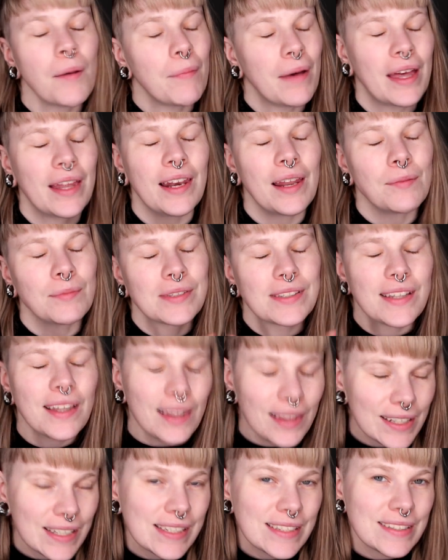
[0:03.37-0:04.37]
my name is
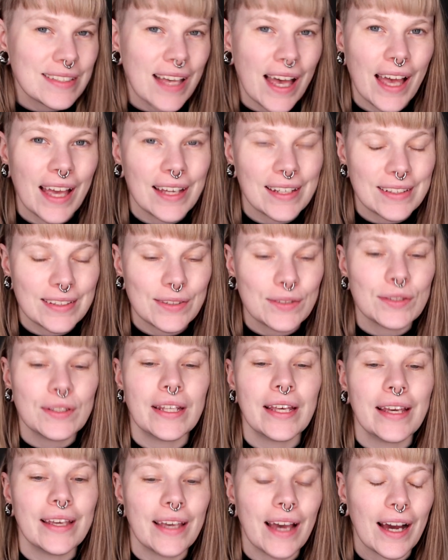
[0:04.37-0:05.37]
Lisa and
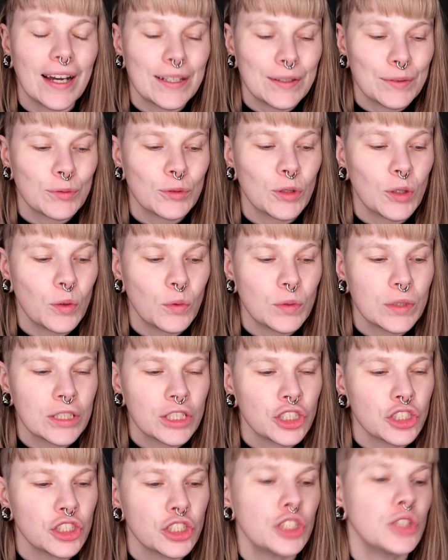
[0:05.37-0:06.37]
today I am
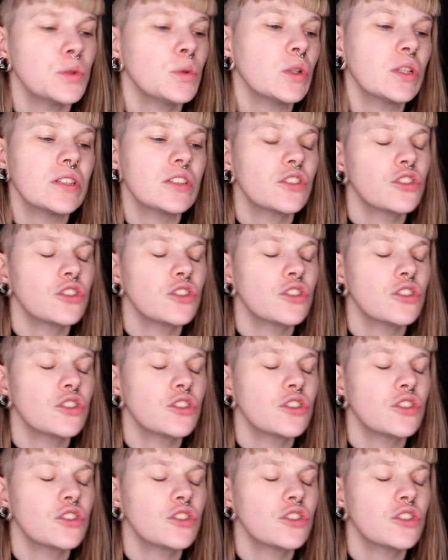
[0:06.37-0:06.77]
going to